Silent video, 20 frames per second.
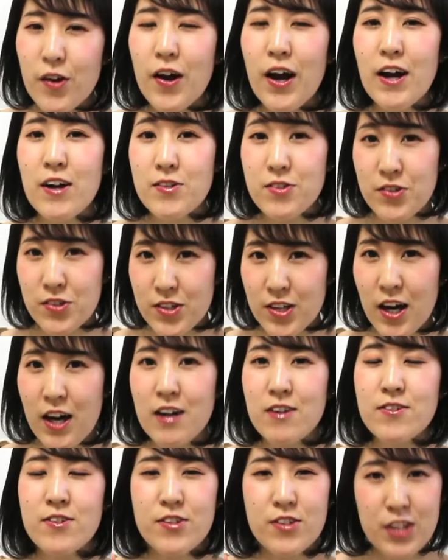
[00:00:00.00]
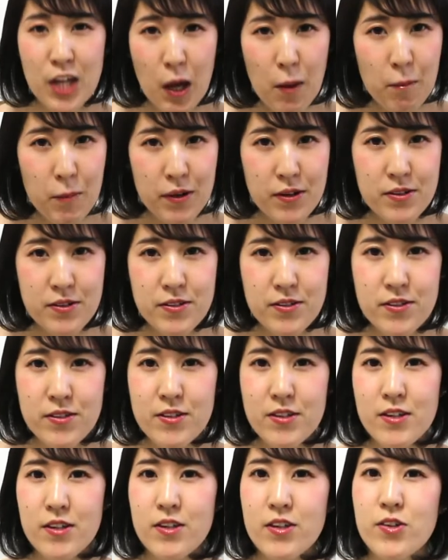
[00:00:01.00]
how to count numbers,
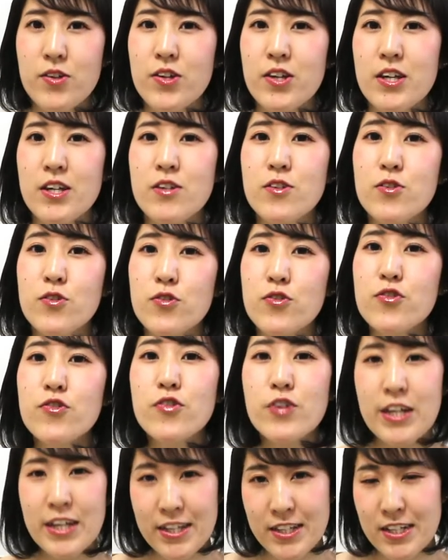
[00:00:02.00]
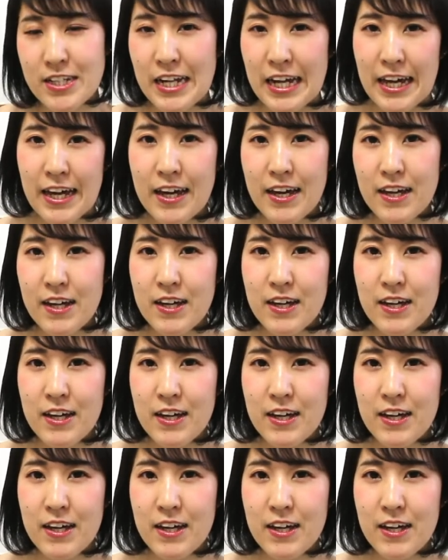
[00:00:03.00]
you can do easily.